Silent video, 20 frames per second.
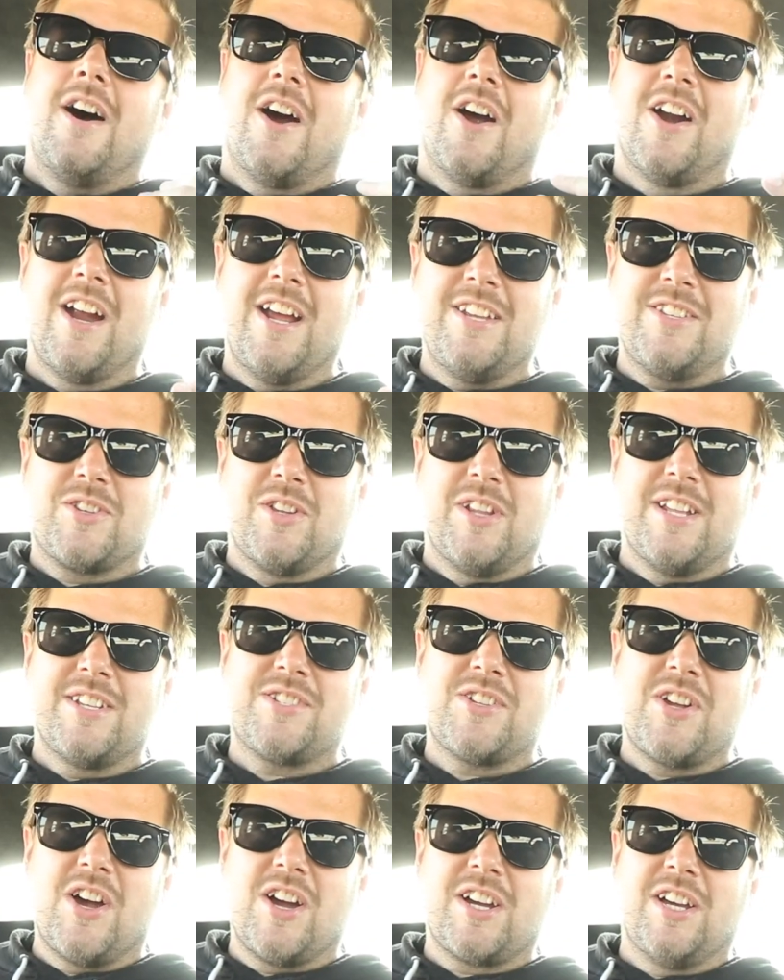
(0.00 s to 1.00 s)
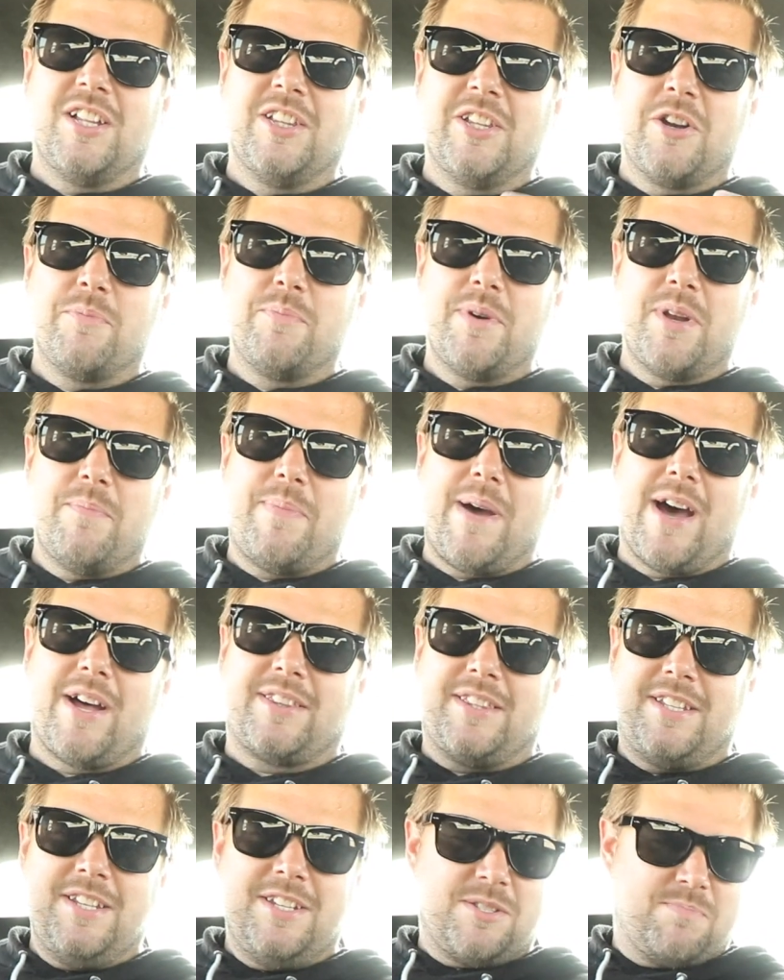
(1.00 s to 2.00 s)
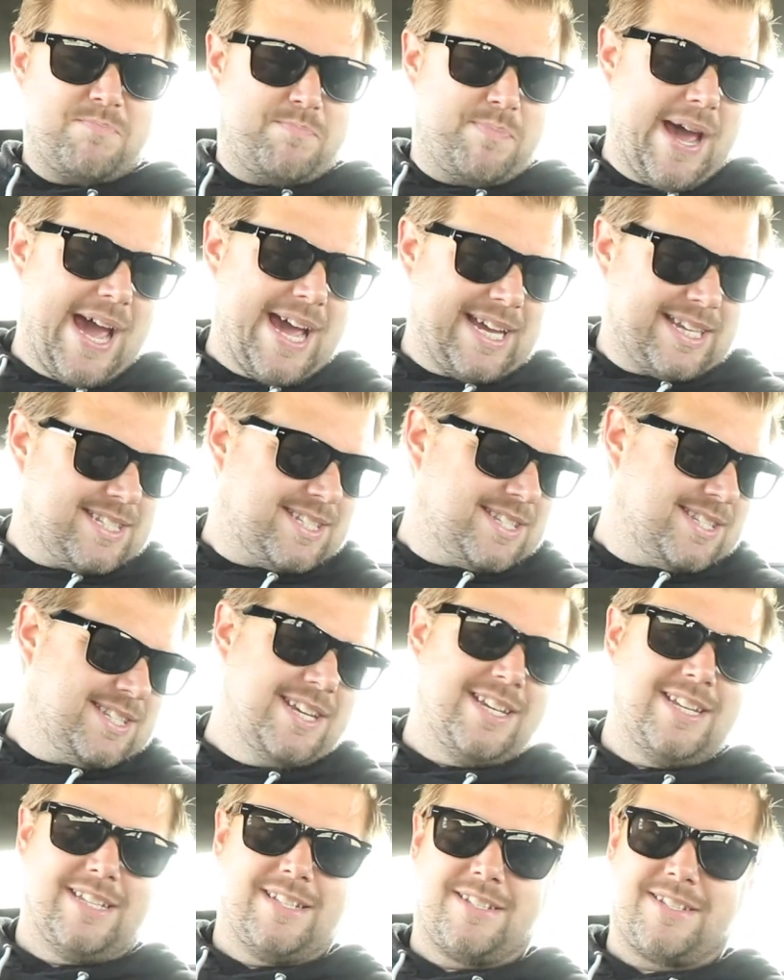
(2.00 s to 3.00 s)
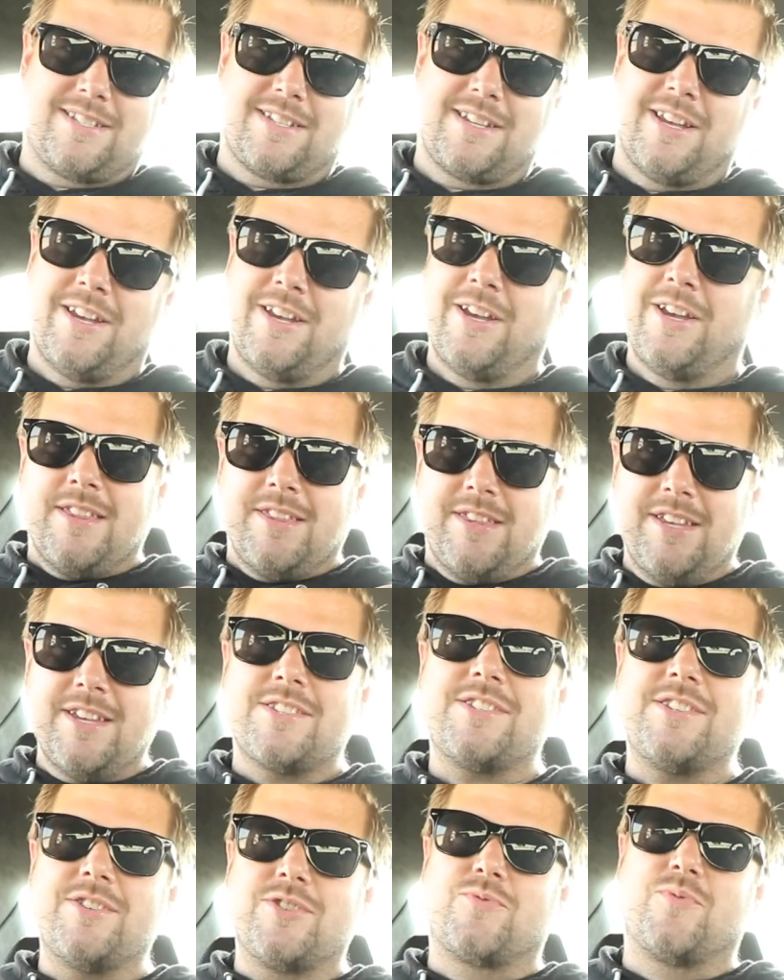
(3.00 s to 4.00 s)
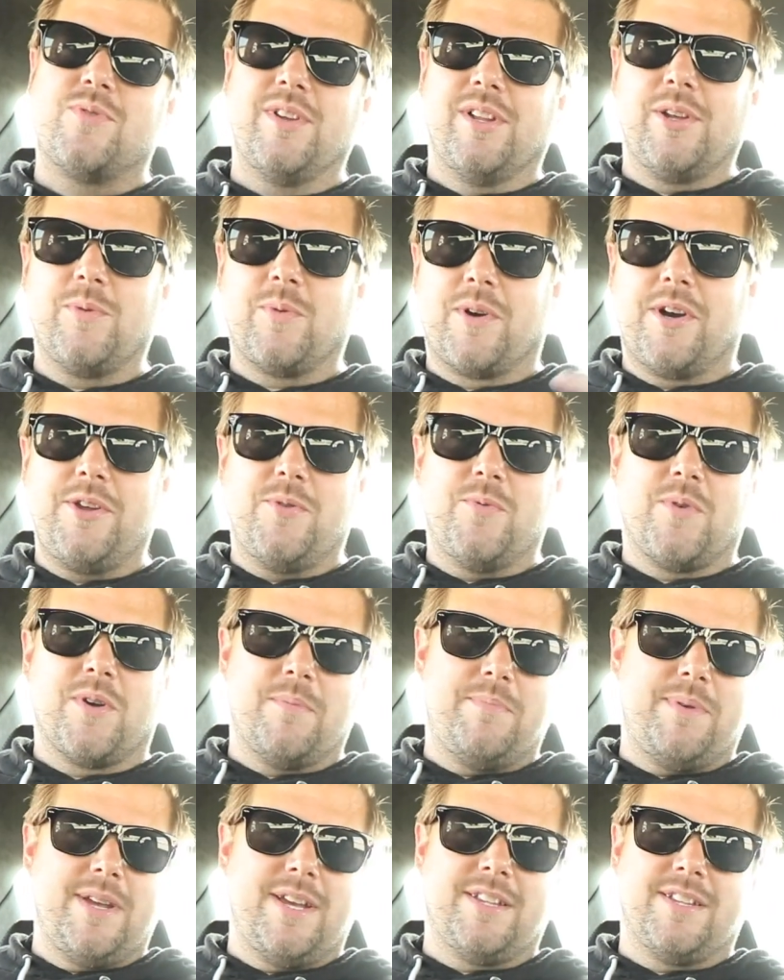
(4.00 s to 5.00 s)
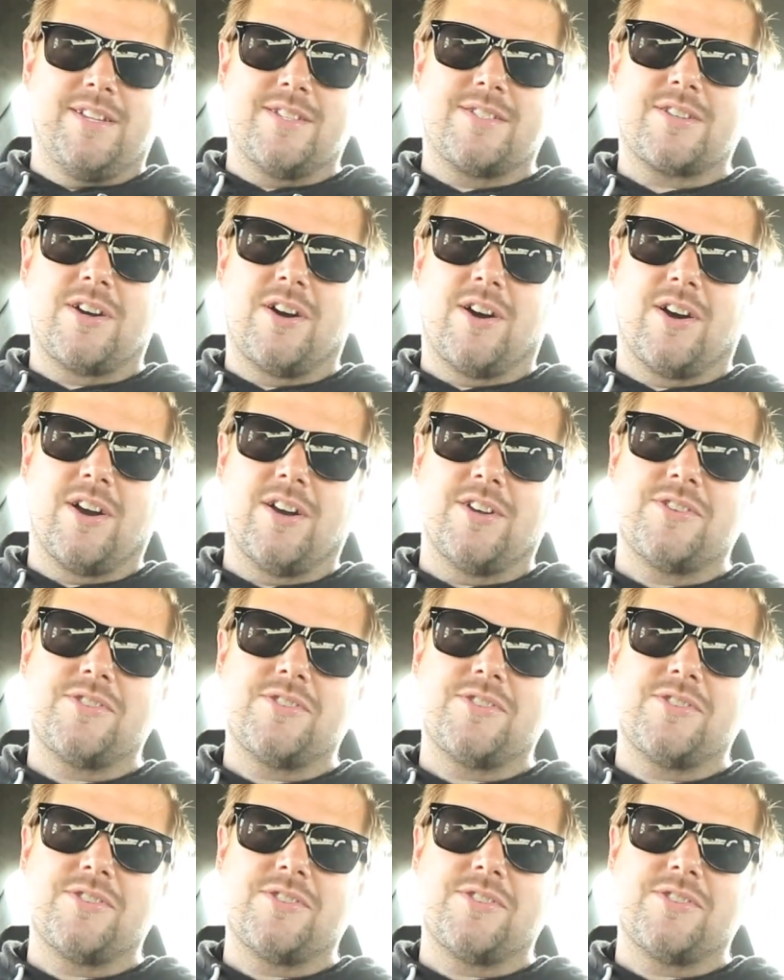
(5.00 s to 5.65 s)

All right, so let's talk a little bit about these back seats. This is really where you want to be in this car.